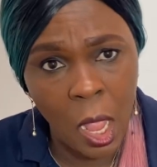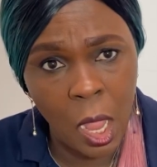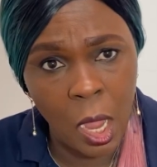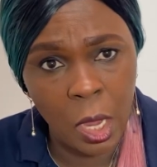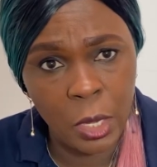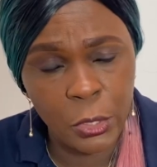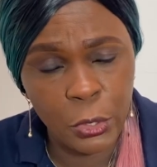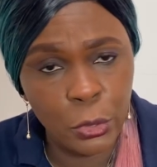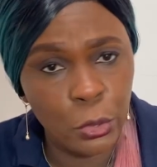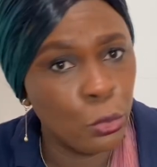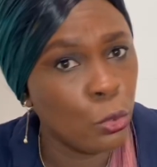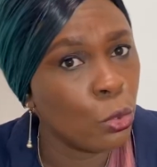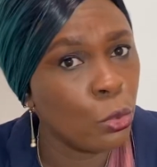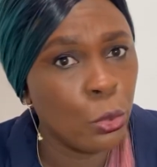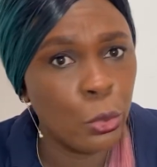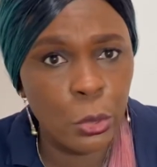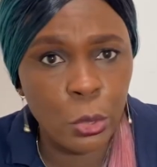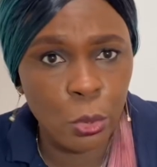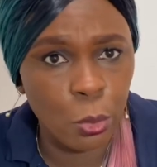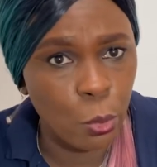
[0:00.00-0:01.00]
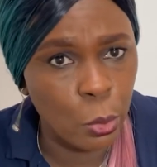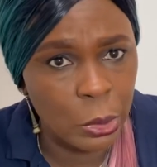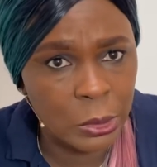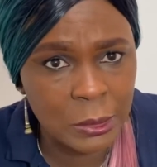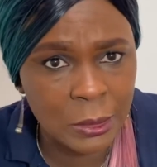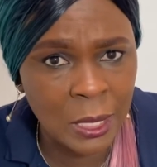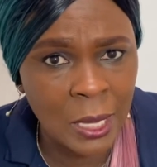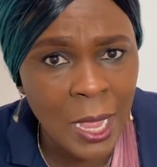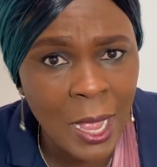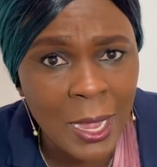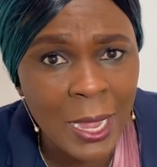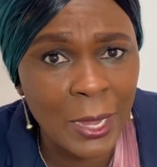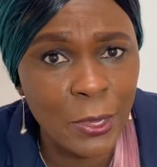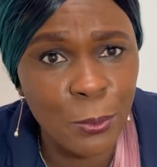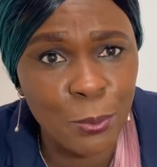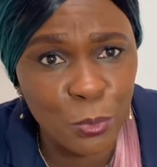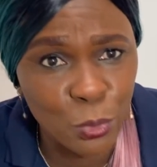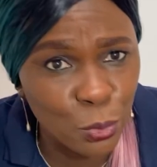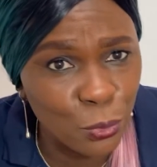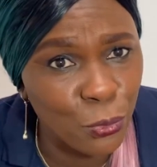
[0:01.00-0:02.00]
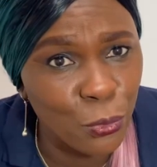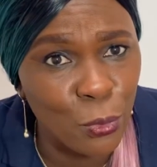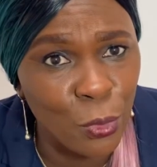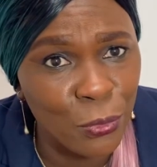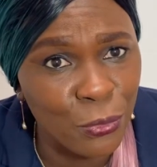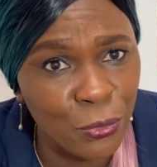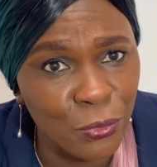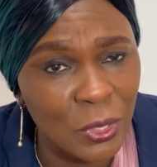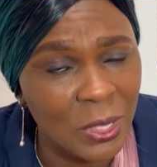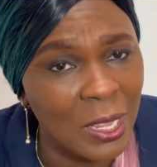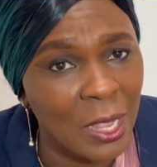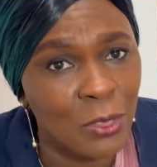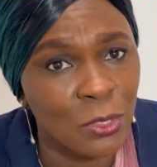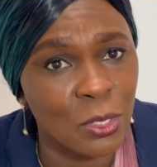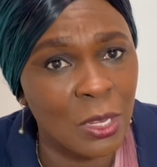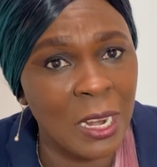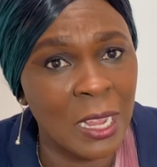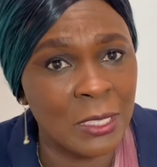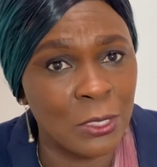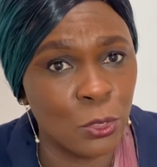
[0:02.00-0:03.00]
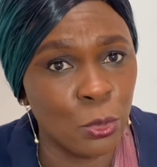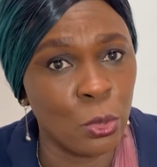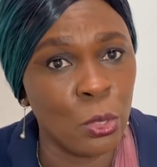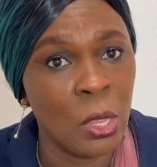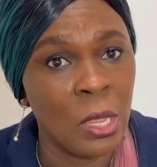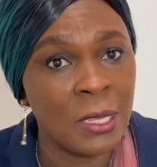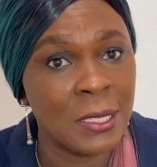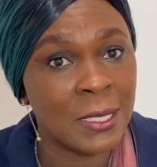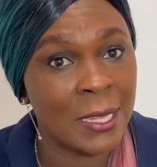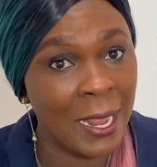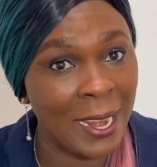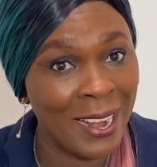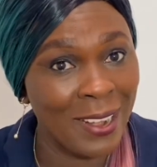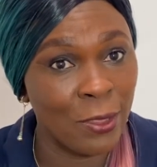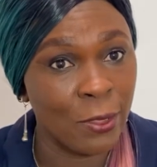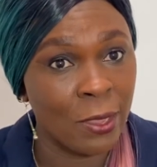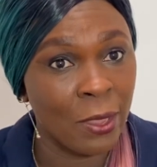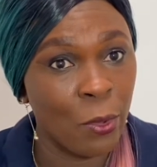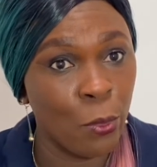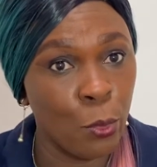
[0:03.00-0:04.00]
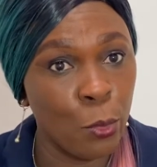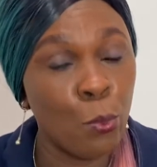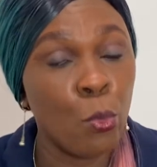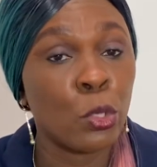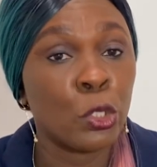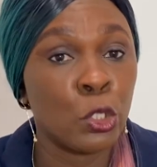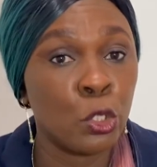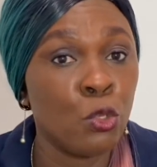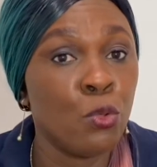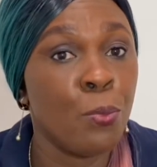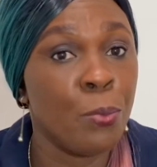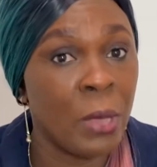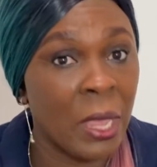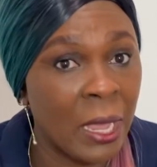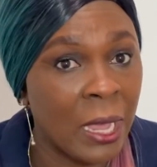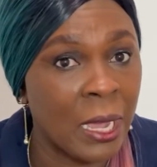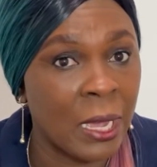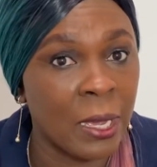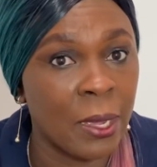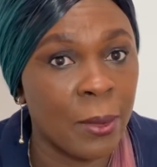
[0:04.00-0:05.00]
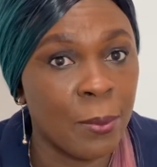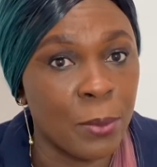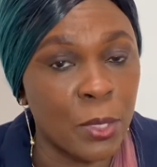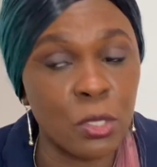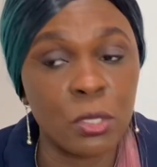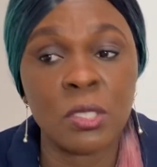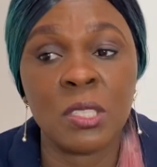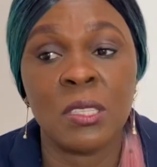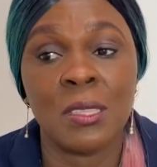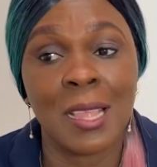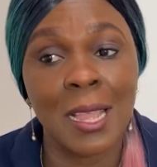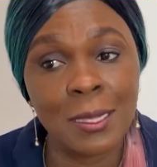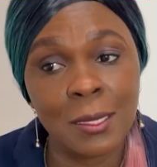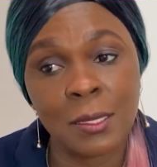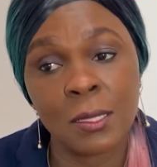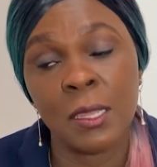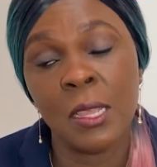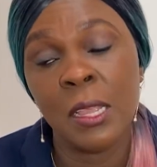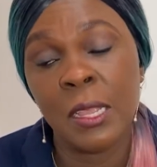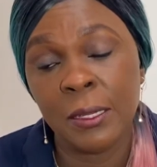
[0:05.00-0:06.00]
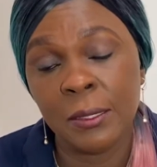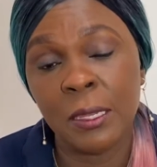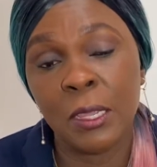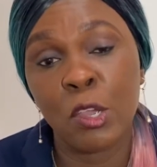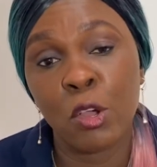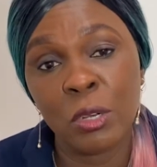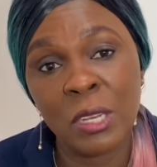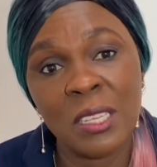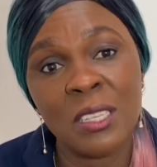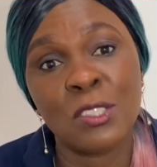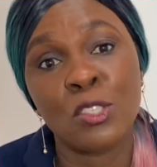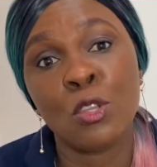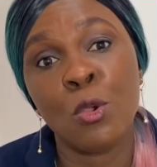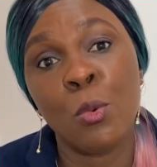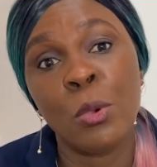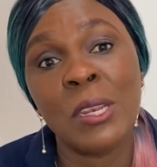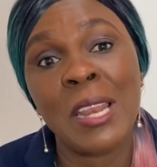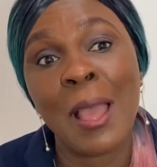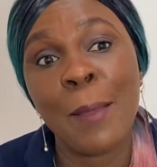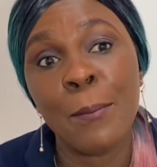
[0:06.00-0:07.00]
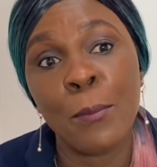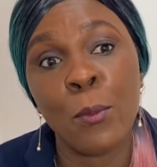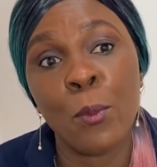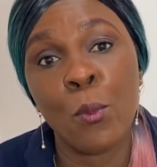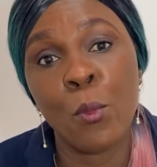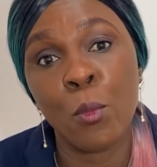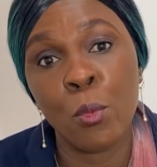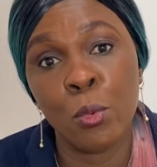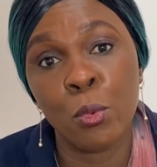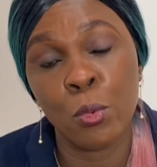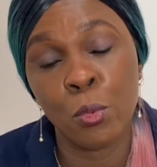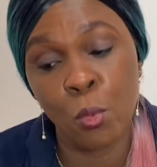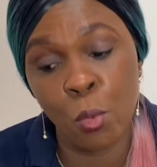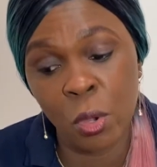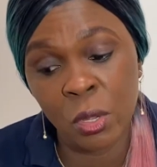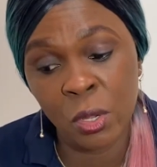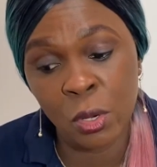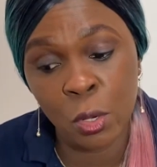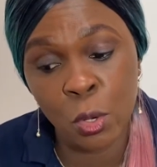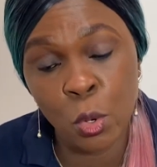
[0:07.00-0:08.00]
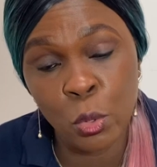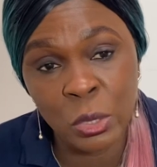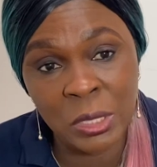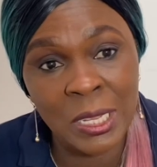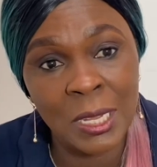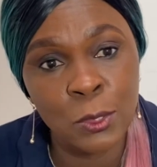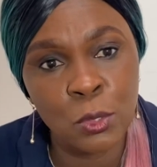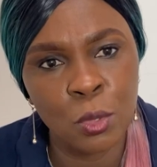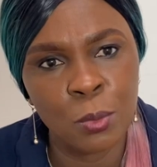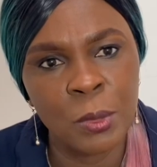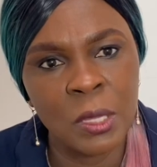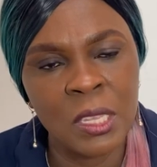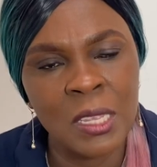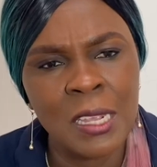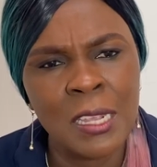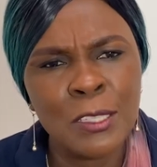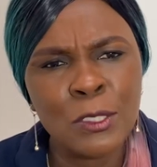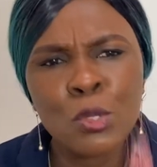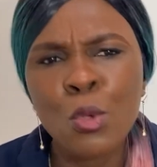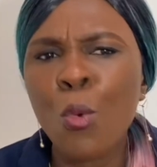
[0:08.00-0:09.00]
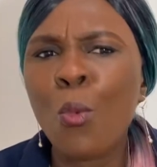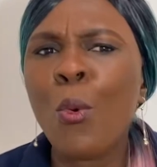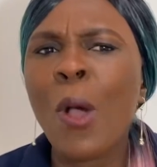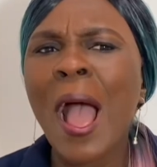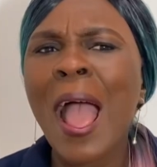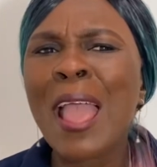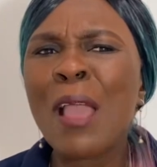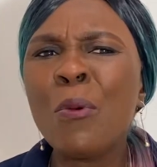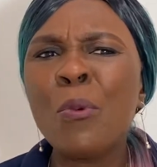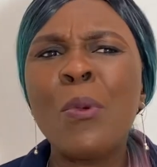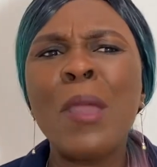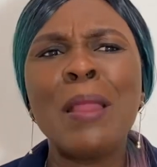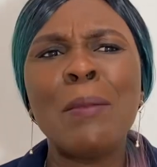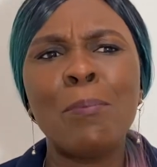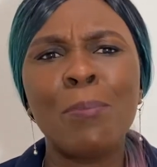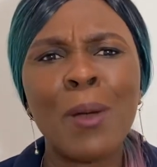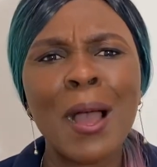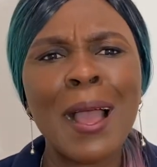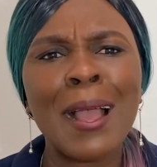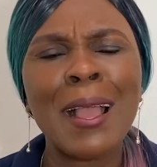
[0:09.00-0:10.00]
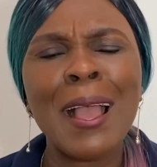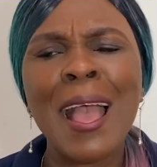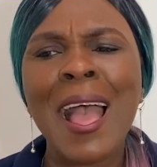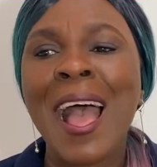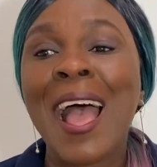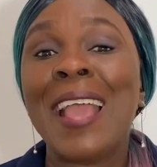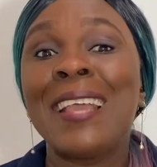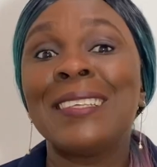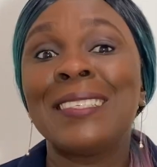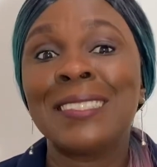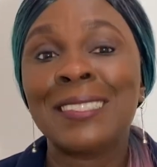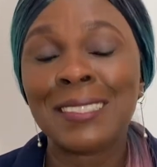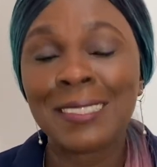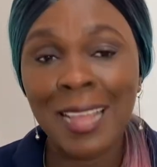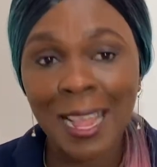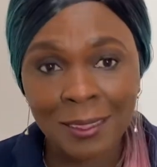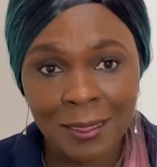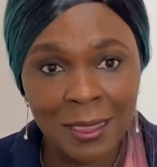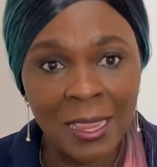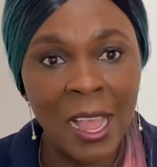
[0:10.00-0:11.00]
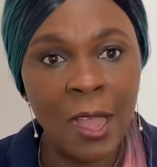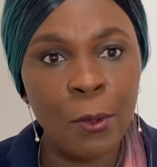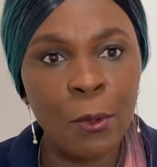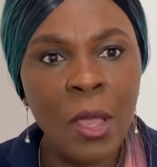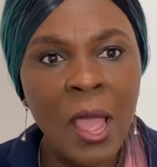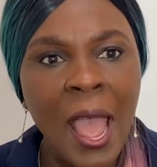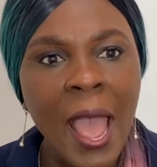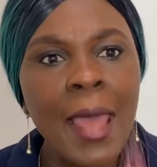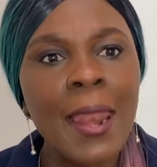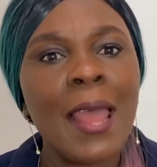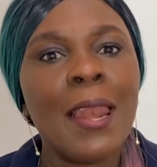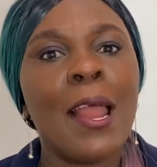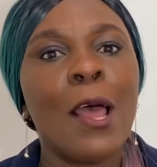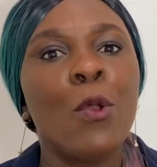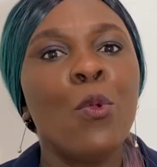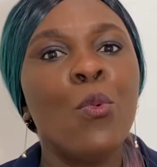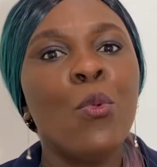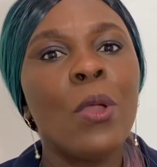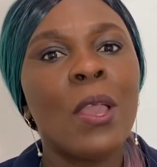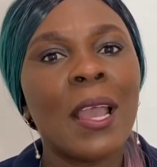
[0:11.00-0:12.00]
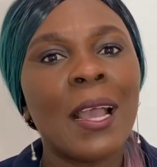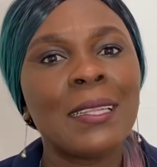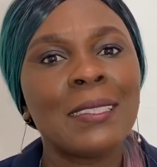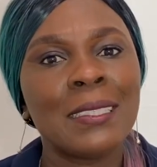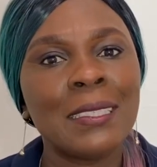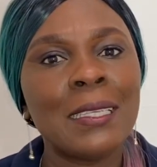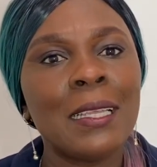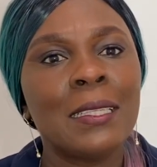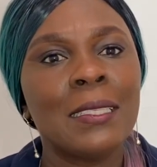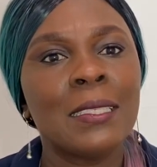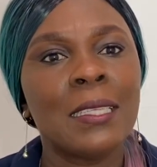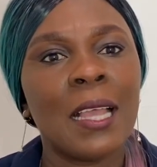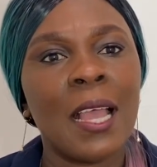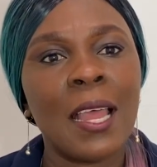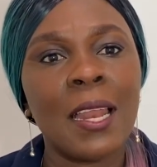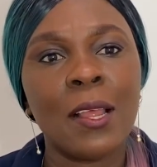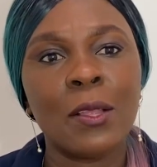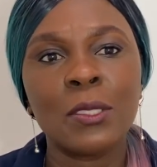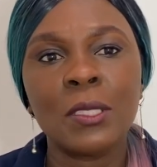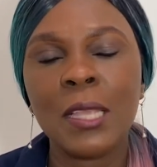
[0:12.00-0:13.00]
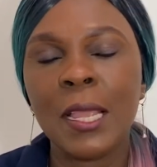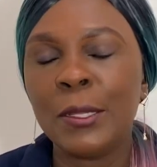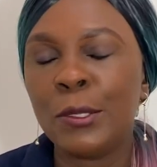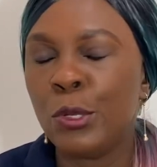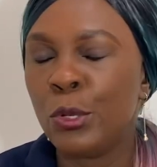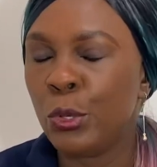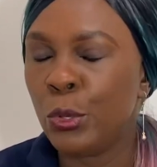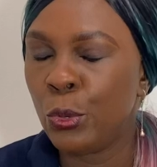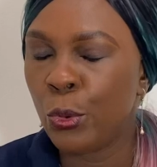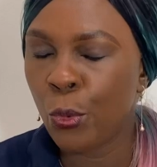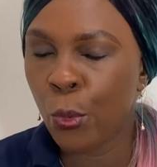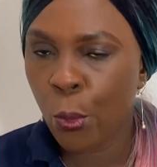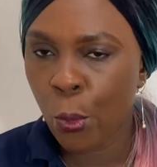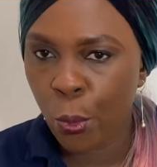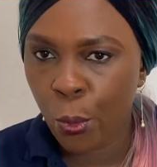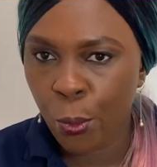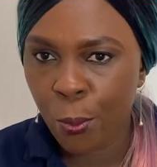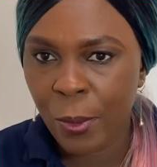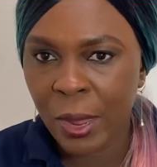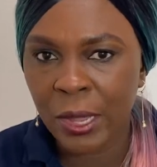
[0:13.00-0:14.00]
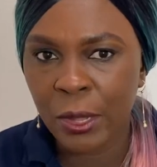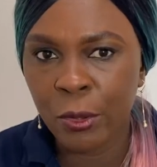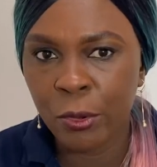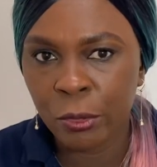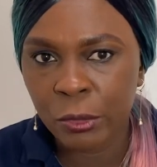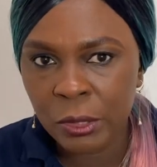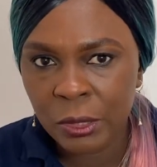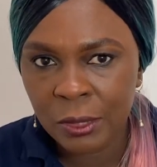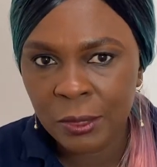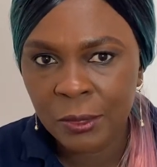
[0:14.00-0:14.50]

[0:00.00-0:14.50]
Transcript: you don't know your worth. How can you put 150,000 as your salary with what you make? Because the colleague is someone that worked closer to me. So I went back, I sat down and I now looked at it and I said, no, my God.